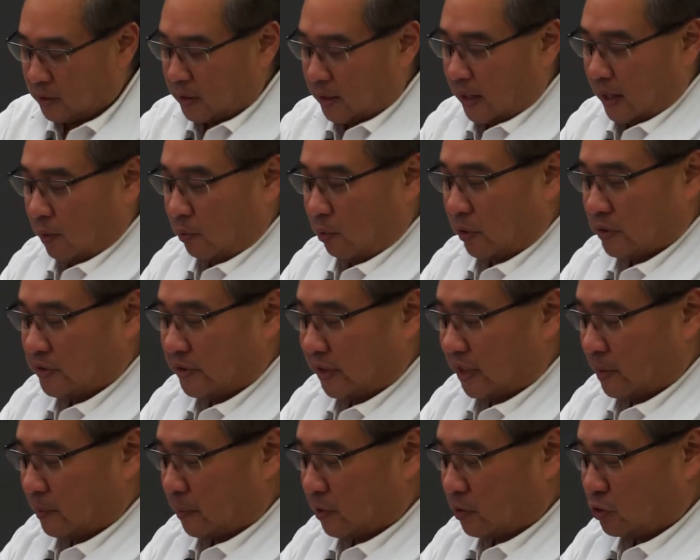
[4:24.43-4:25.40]
And once
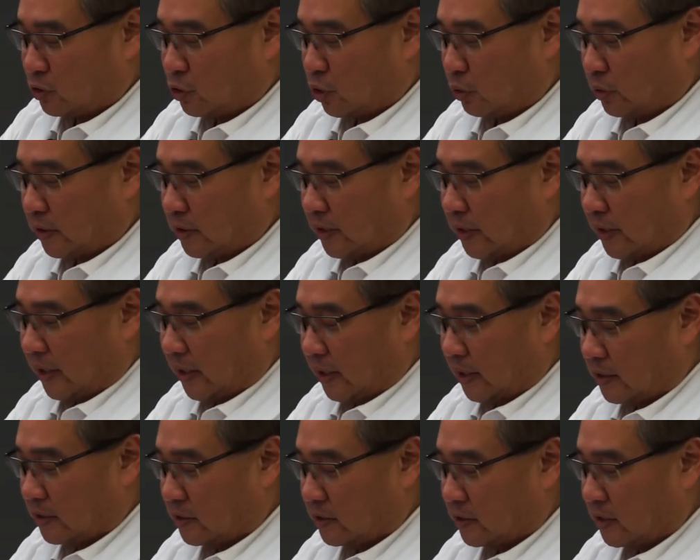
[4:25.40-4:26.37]
again, I'm controlling the
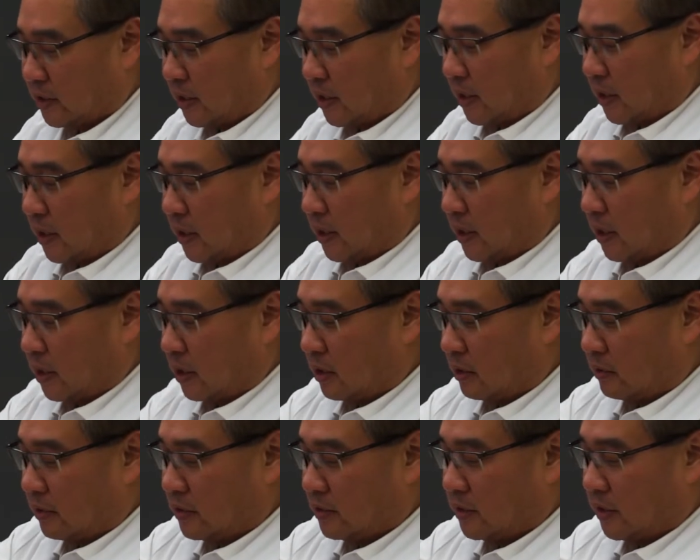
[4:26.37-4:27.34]
ends.
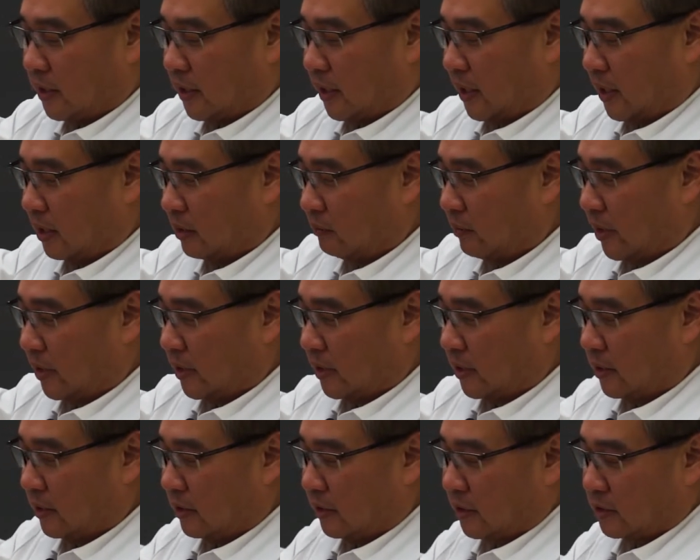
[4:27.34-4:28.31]
Here is the end right
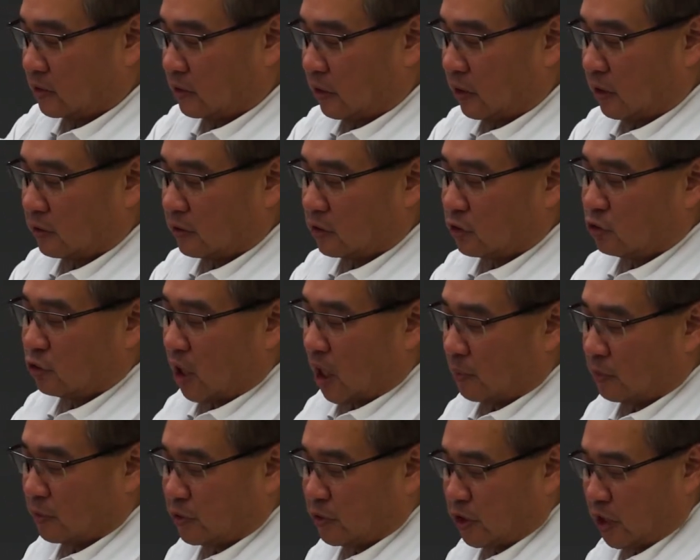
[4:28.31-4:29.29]
here that's called the
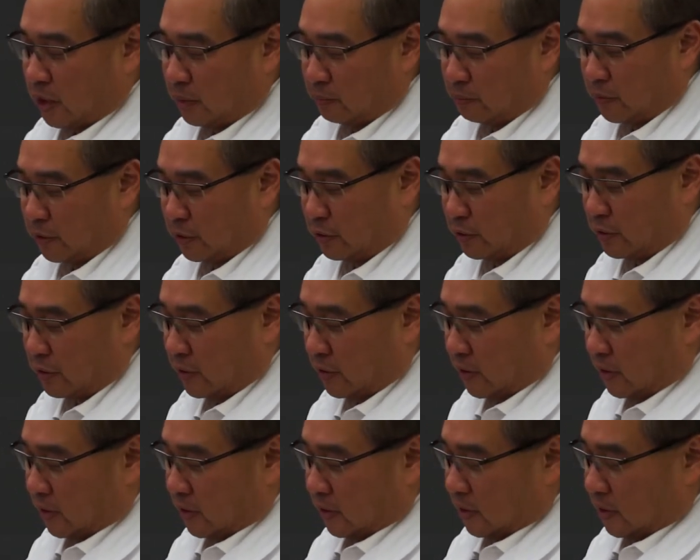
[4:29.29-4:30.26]
drop chamber.
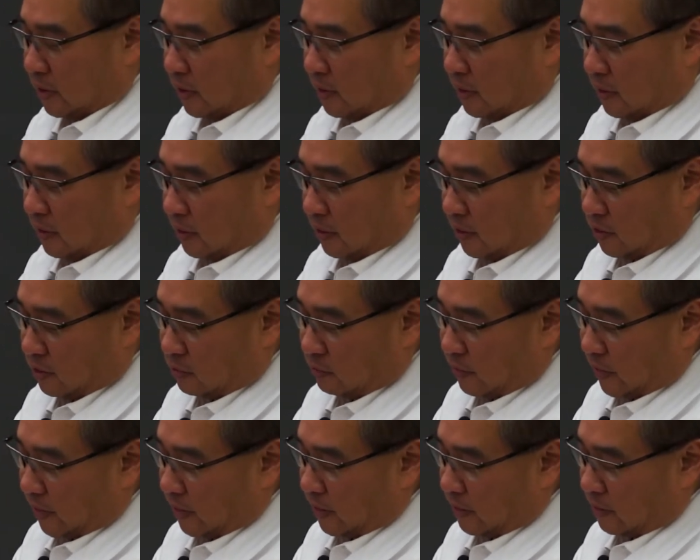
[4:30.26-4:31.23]
This
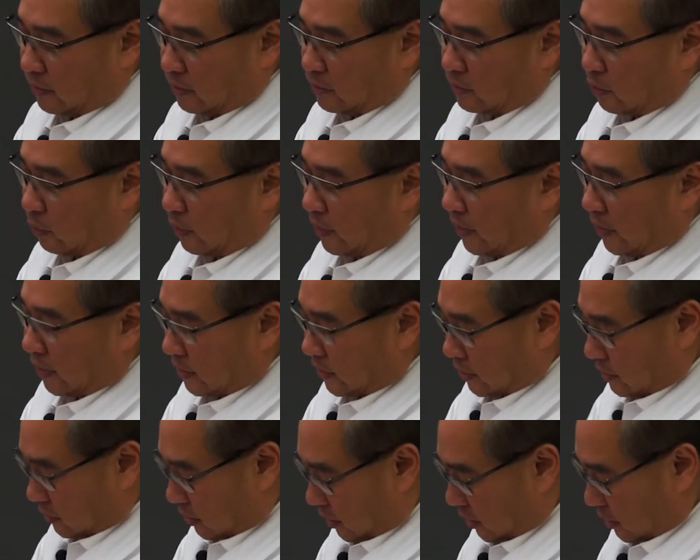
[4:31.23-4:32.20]
right here. So when this
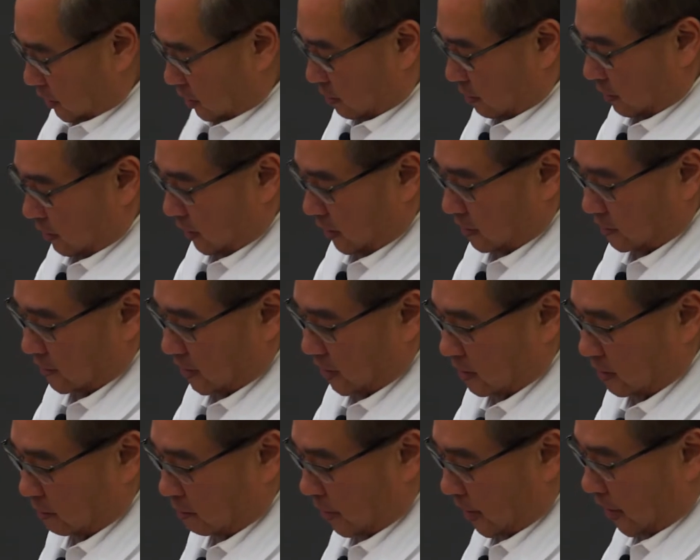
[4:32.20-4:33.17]
is on the
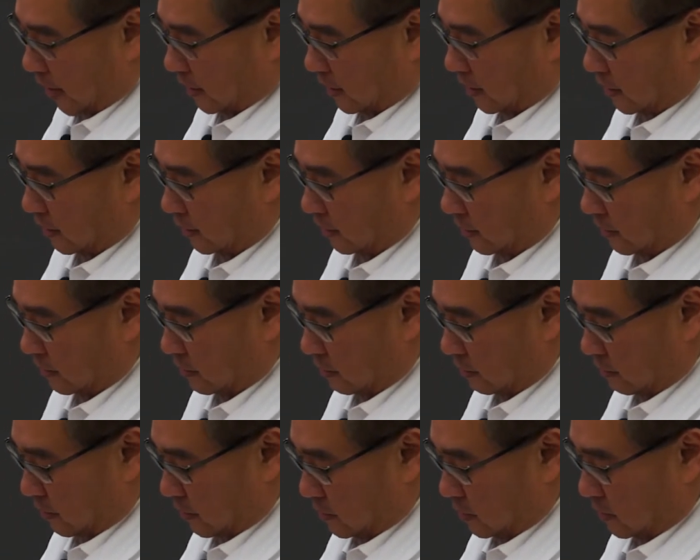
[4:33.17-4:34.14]
inside the bag here,
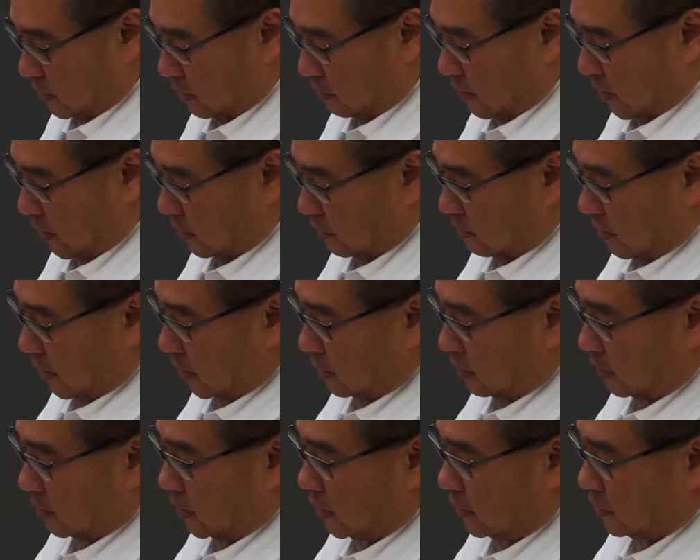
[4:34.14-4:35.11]
let me see, make it
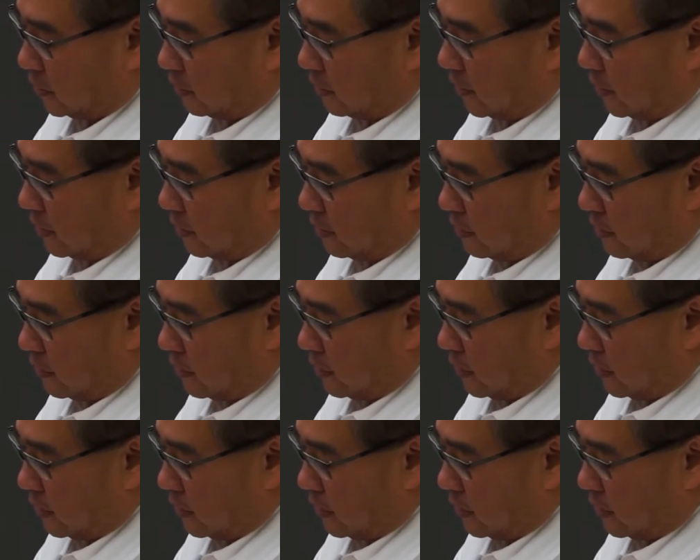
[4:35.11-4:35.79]
look easier here.